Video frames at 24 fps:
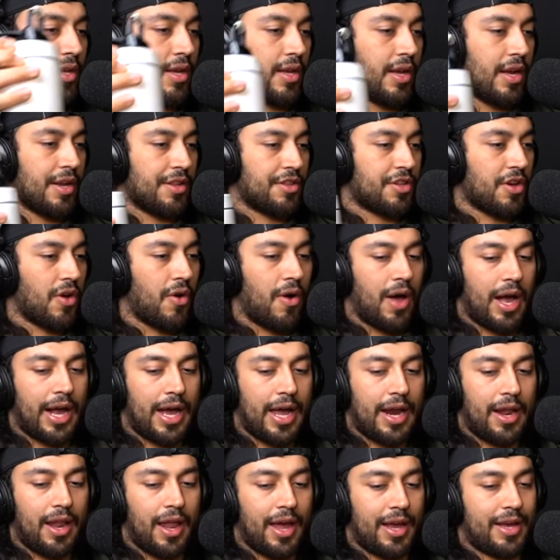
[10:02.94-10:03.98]
And so I
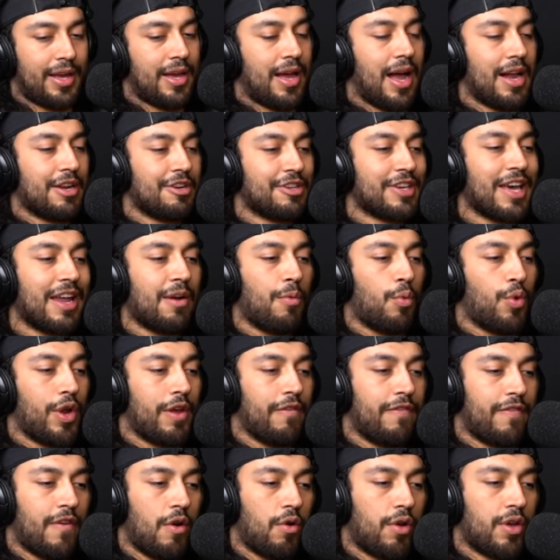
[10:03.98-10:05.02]
just gotta
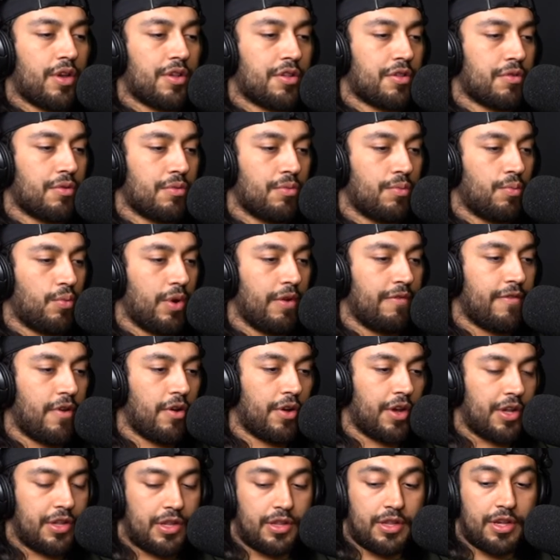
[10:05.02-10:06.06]
refocus.
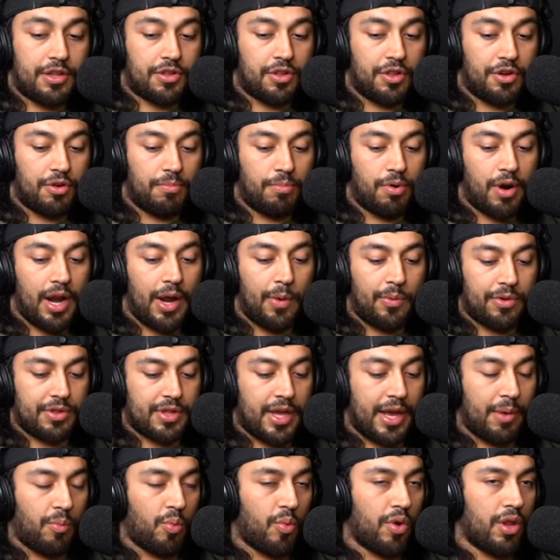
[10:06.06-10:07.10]
And this little break was
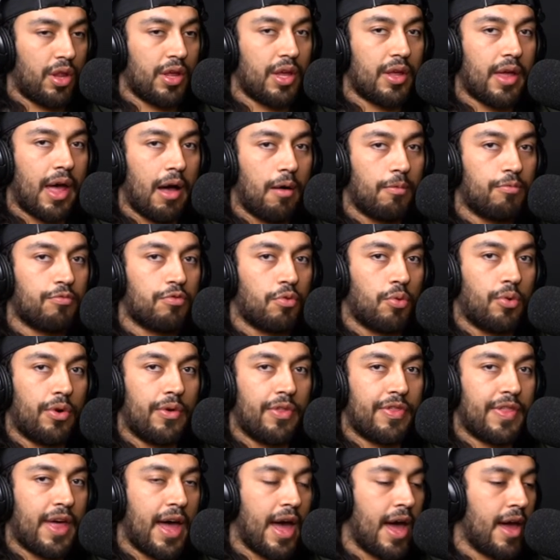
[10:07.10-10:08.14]
like really helpful
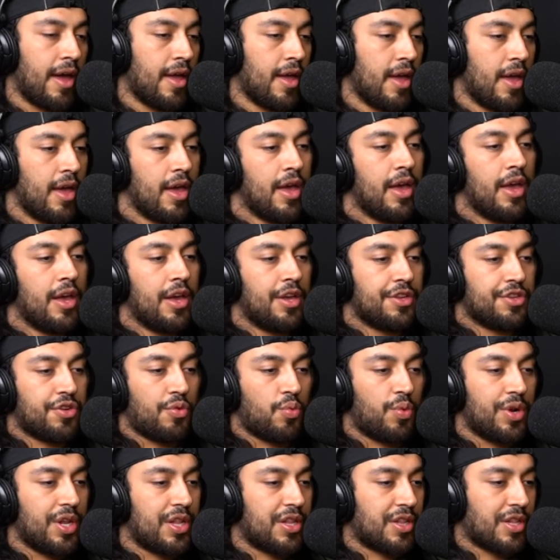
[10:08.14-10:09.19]
with that, to
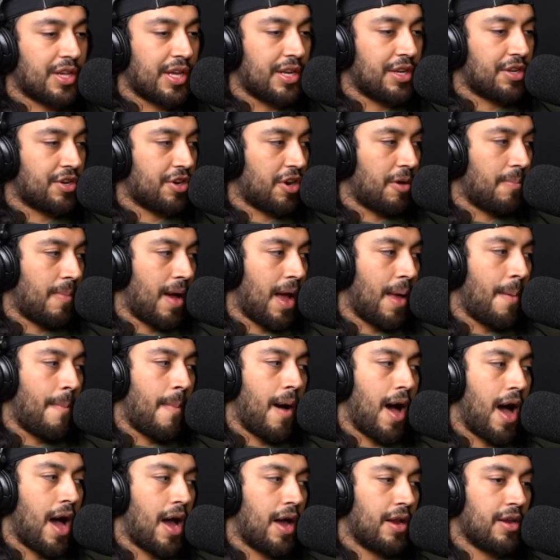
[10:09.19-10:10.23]
recenter my
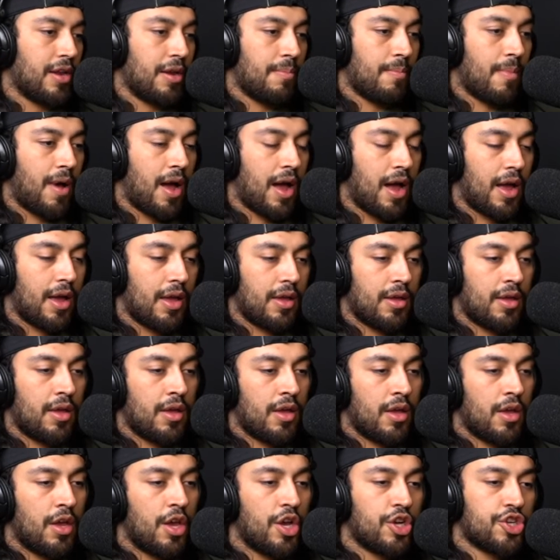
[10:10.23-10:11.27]
mind and my
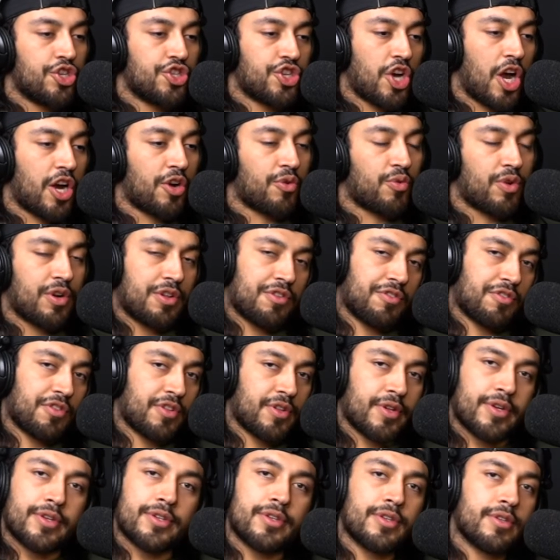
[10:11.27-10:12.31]

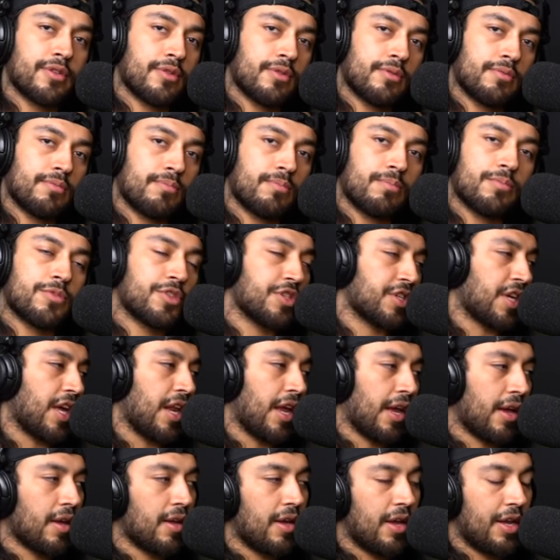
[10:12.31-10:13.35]
chakras. Just
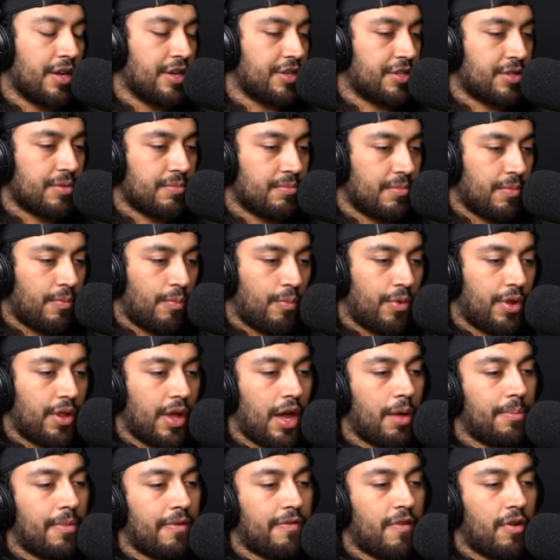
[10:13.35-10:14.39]
kidding. It just really
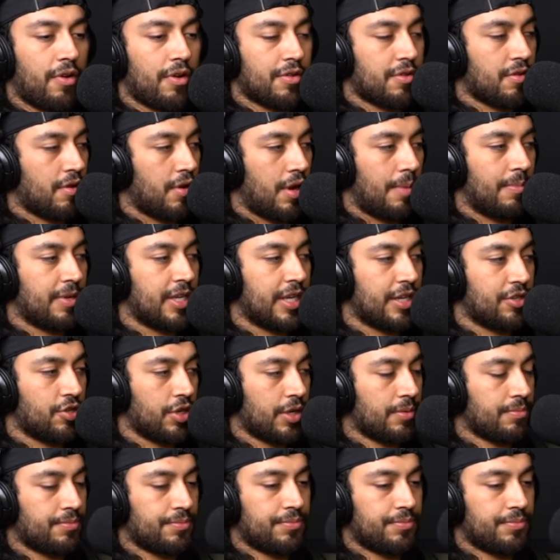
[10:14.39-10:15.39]
helped me focus. Hold on, I'm gonna take a drink.